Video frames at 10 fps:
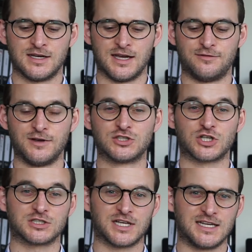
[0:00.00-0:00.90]
It
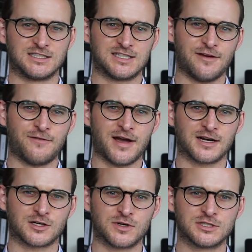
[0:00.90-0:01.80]
features a
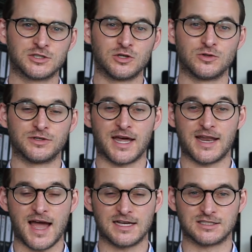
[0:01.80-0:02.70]
sapphire crystal that
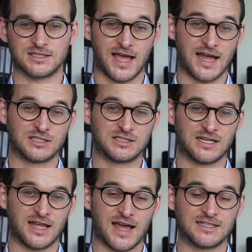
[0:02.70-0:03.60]
has an
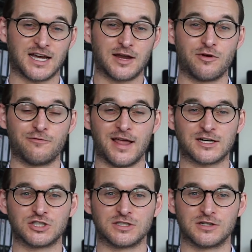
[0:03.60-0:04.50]

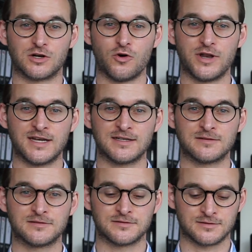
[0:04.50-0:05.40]
anti-reflection coating.
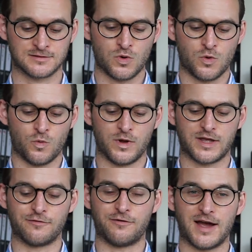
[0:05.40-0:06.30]
We
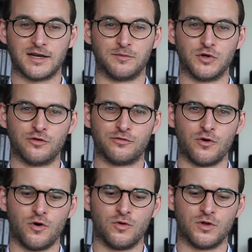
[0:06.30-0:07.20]
can find a
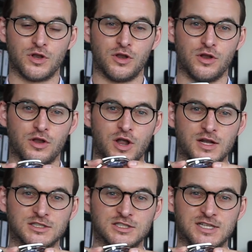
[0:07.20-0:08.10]
beautiful
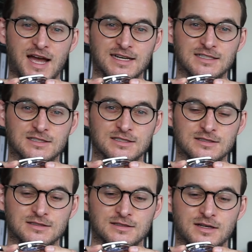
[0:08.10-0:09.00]
non-signed
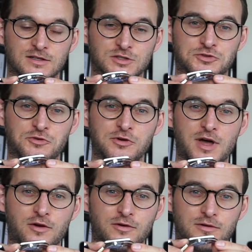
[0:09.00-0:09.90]

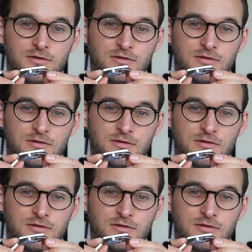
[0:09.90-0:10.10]
screw-down